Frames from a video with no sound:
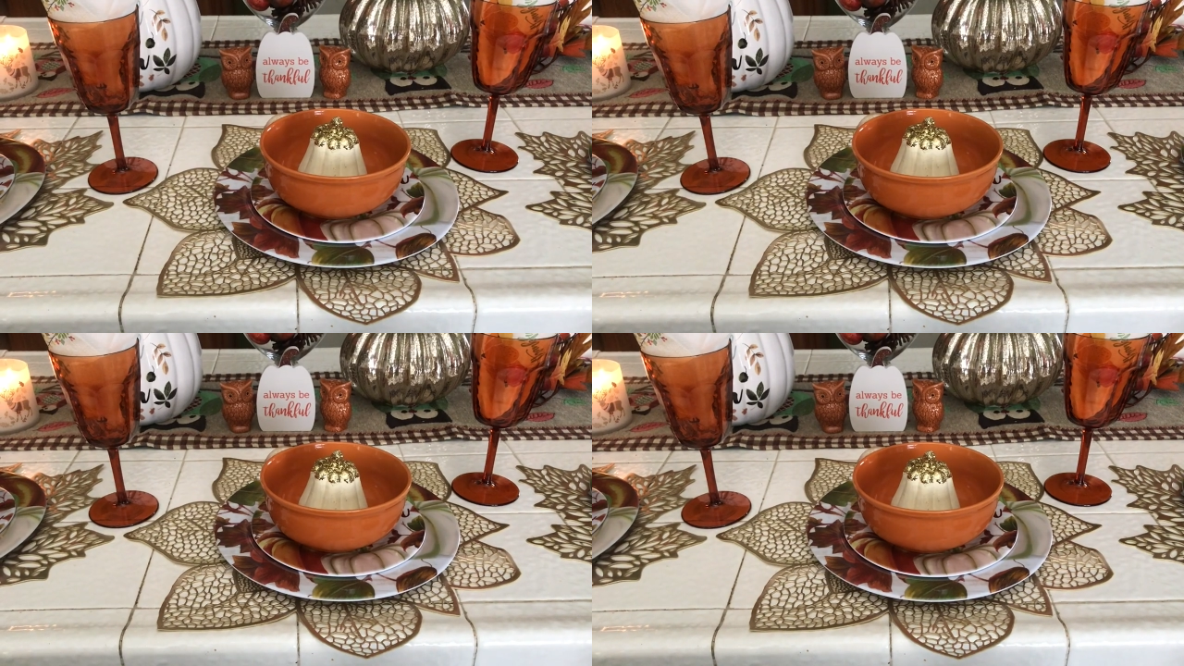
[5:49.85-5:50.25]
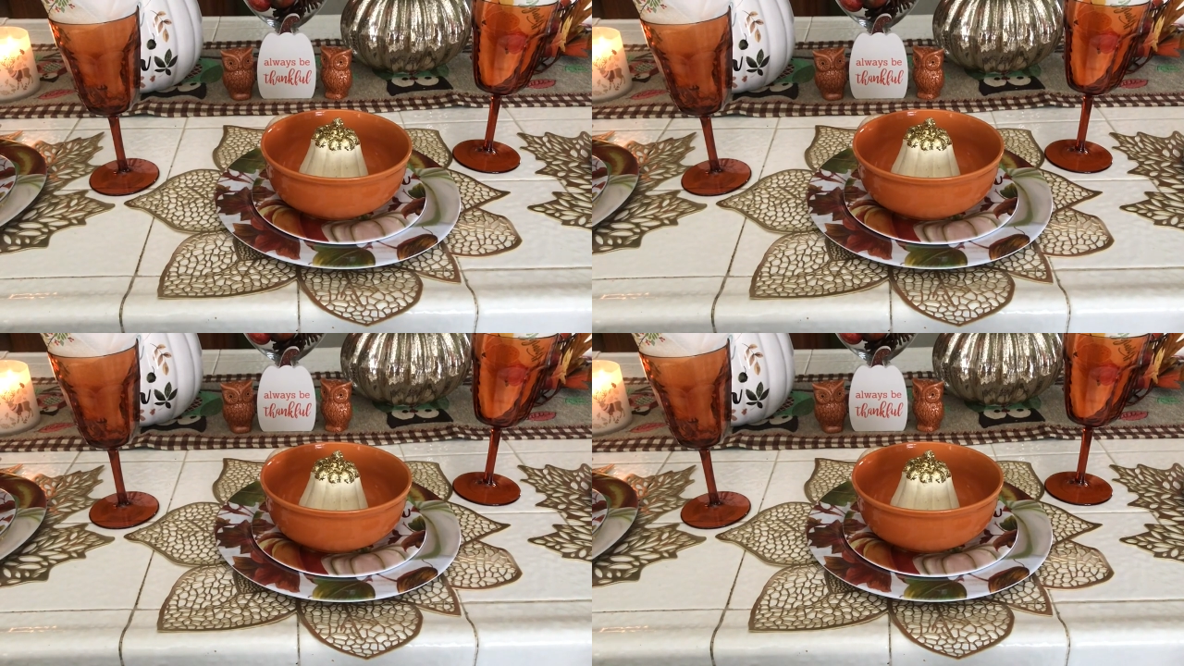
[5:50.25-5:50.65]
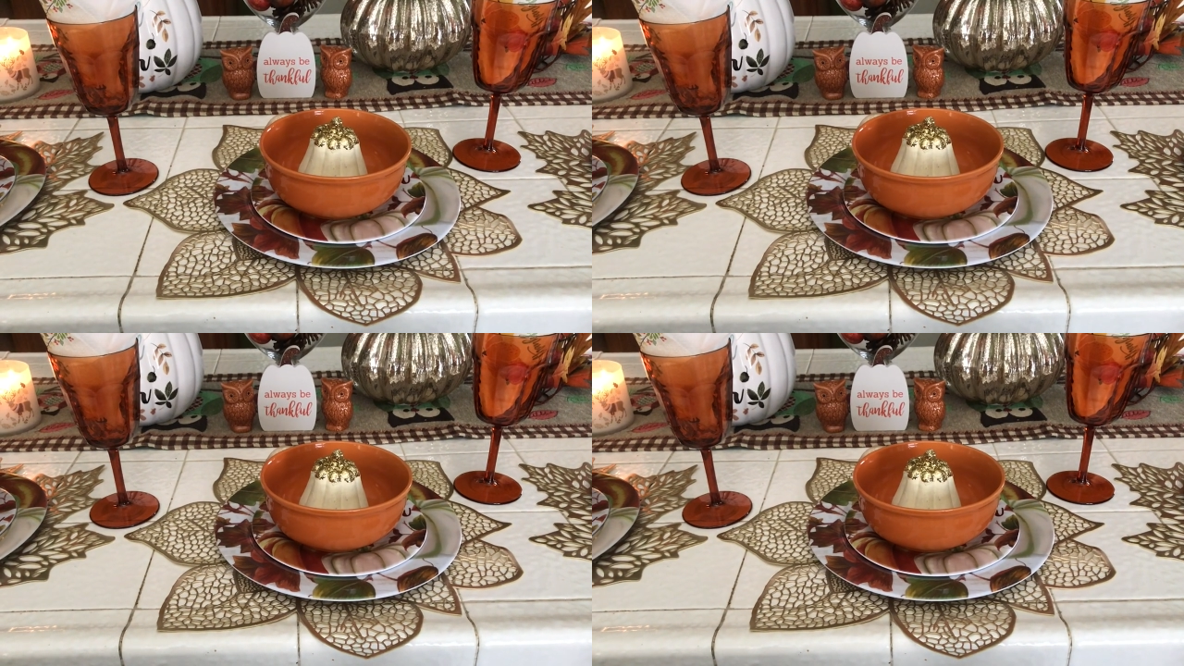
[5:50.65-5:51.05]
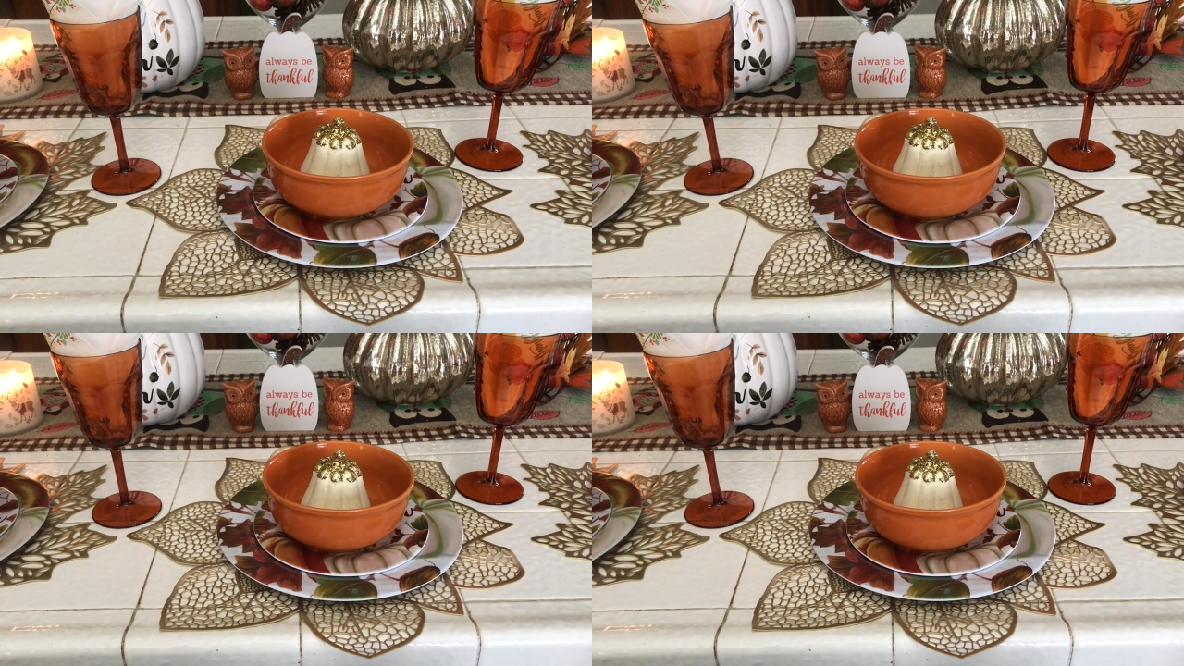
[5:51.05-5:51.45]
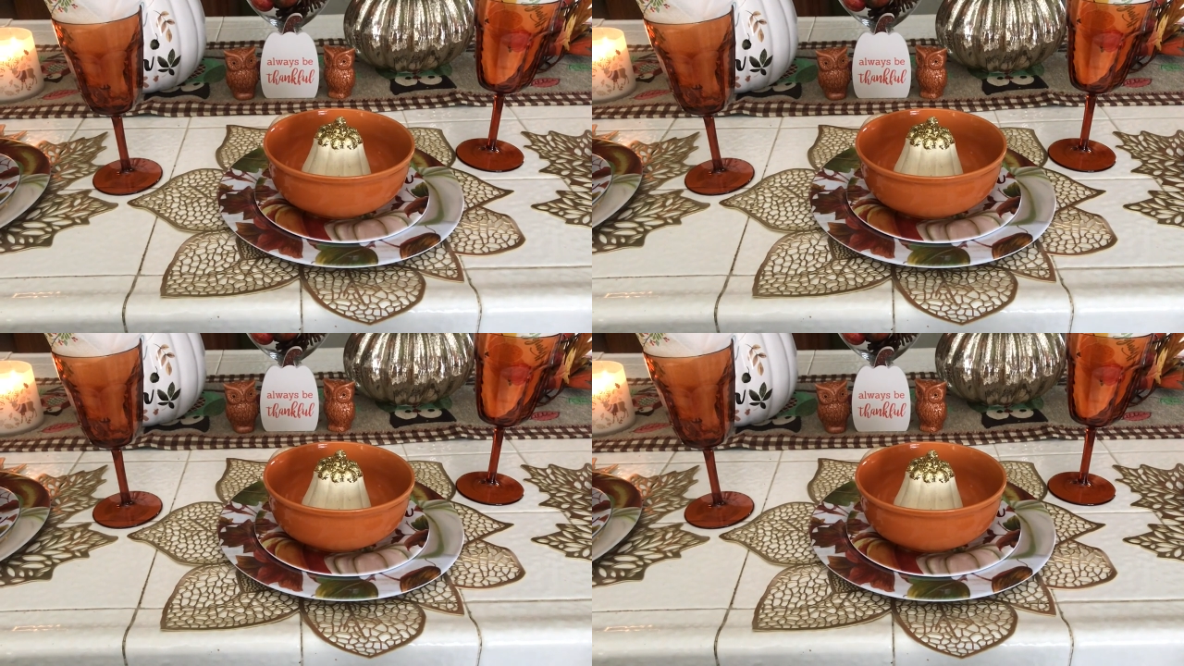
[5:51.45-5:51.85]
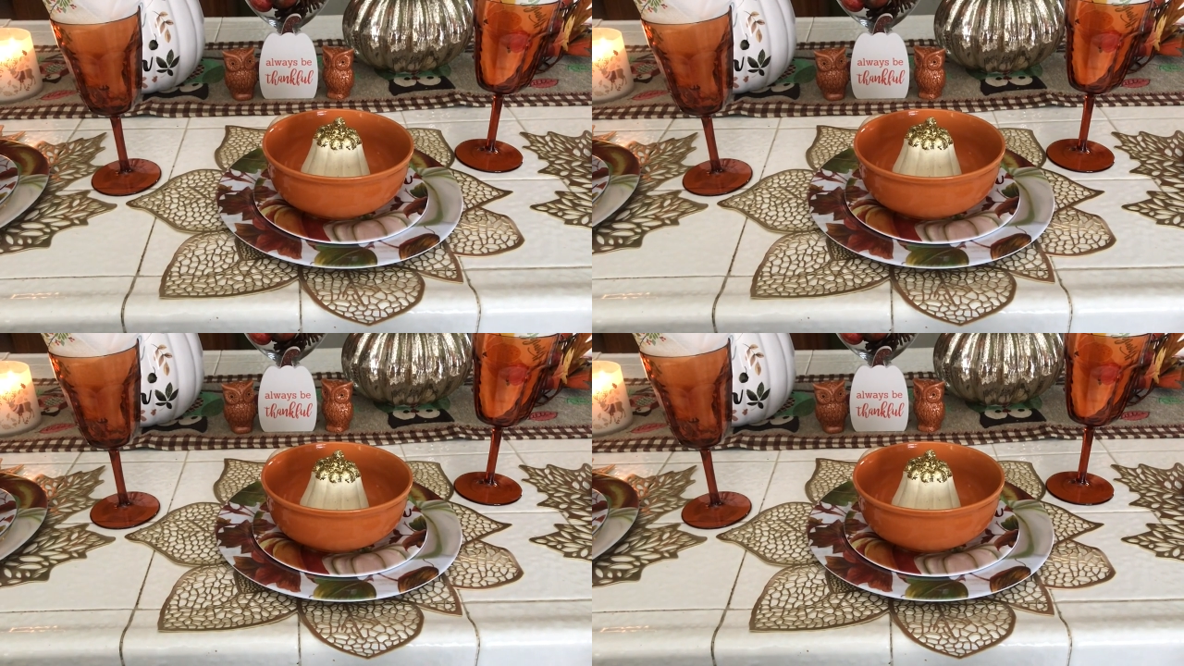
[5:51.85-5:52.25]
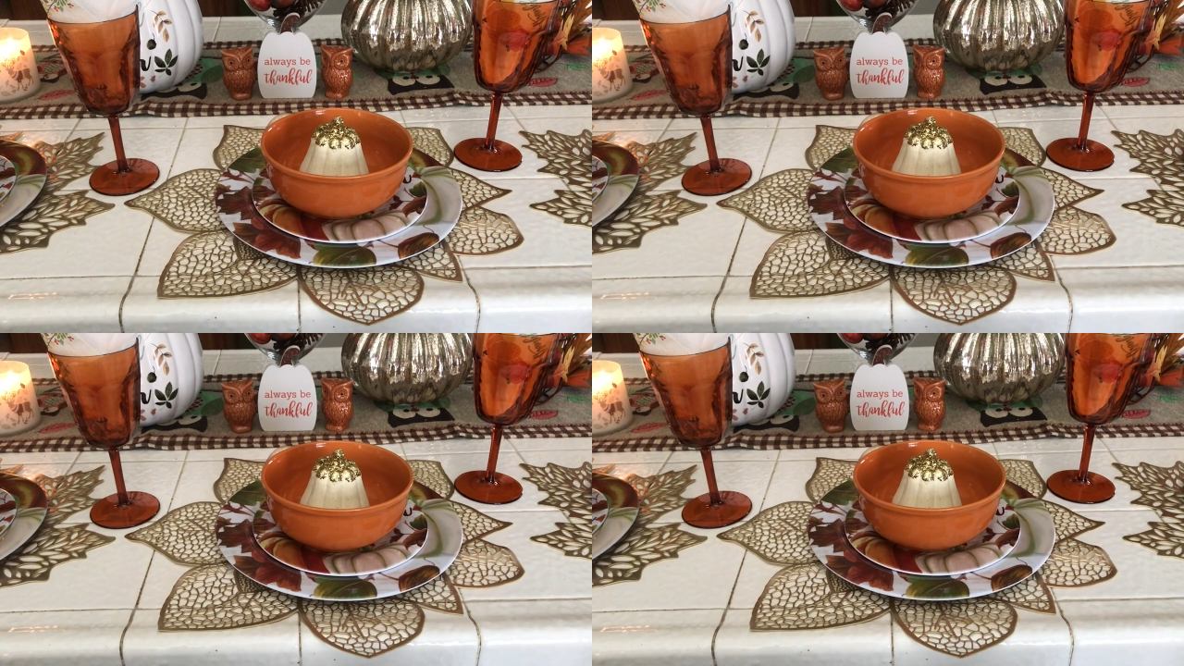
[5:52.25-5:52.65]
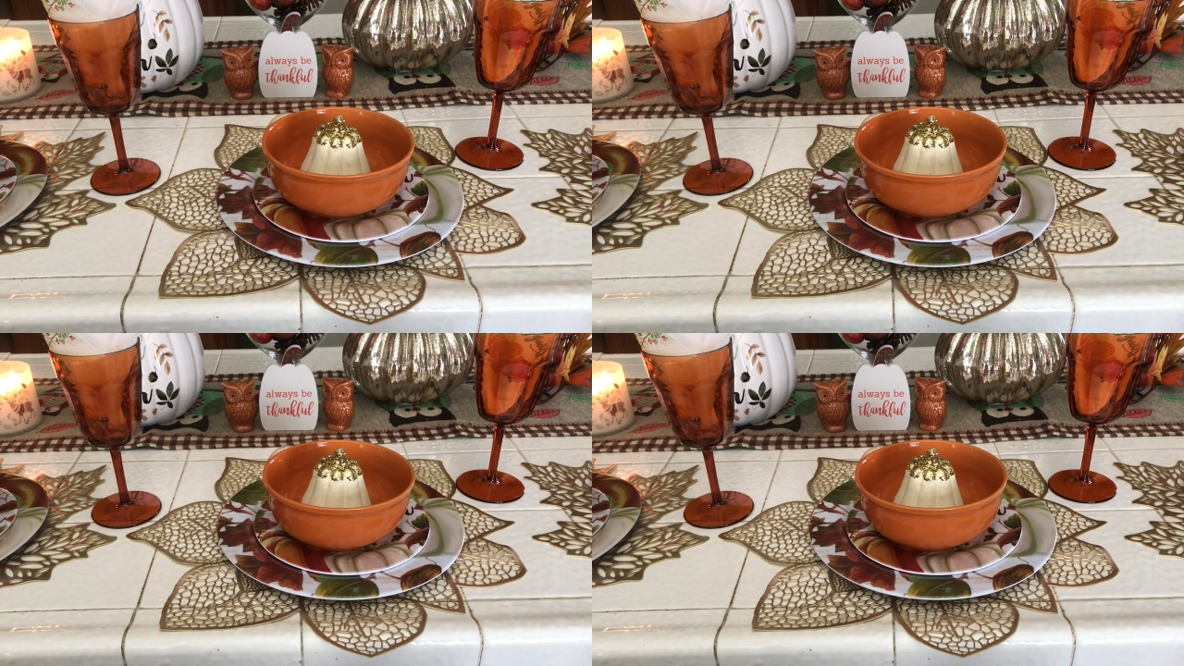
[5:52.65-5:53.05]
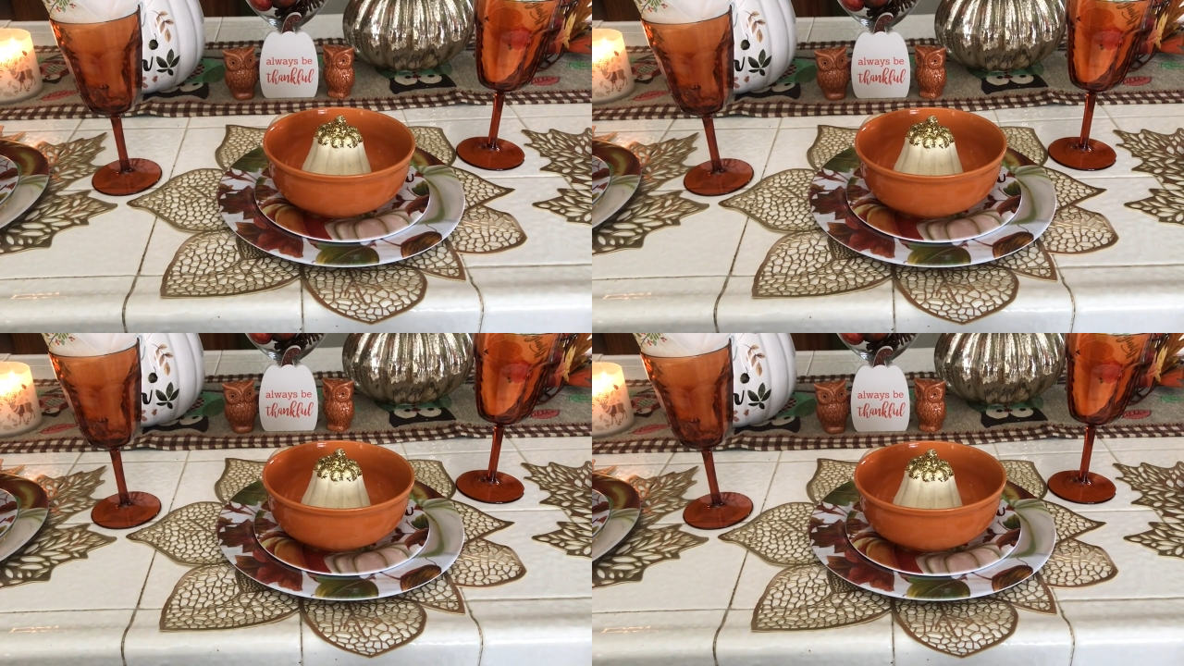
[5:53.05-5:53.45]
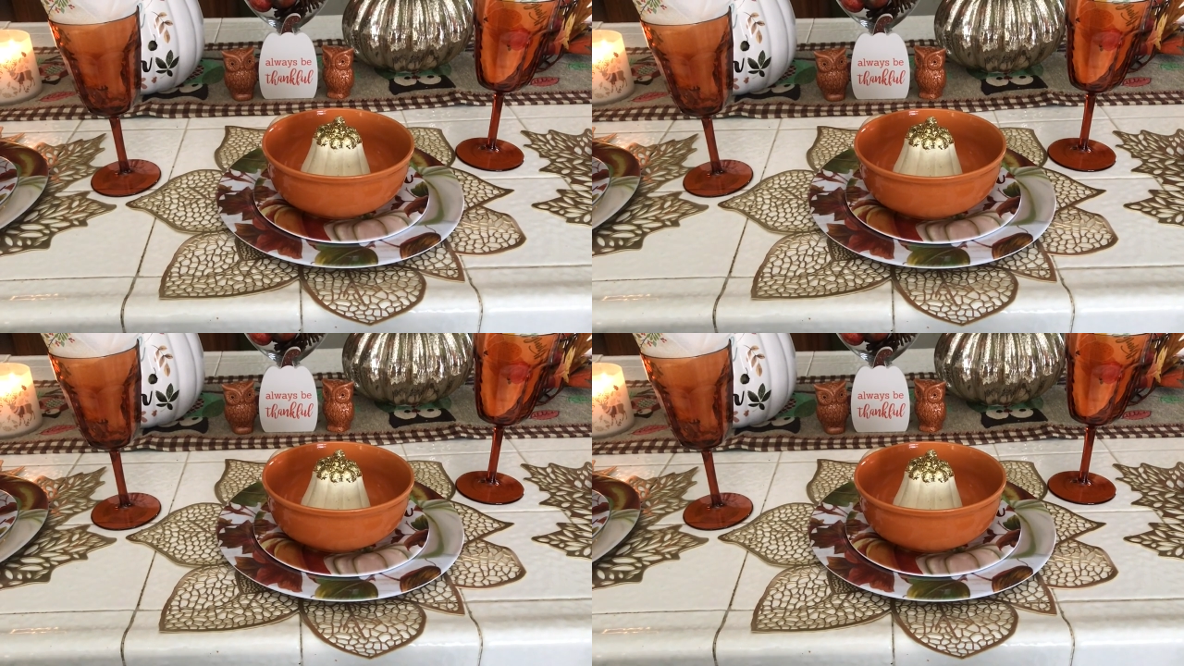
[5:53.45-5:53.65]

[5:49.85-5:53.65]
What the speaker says: Nobody's mouth can be seen.